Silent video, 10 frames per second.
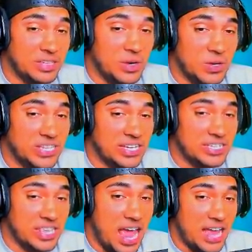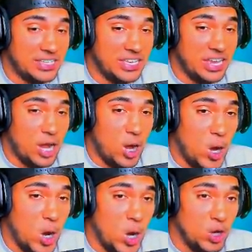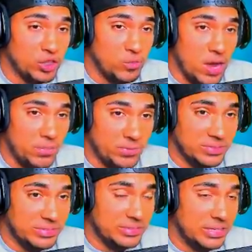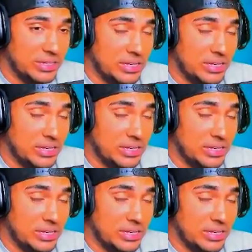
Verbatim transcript: So it takes that to get all the weapons,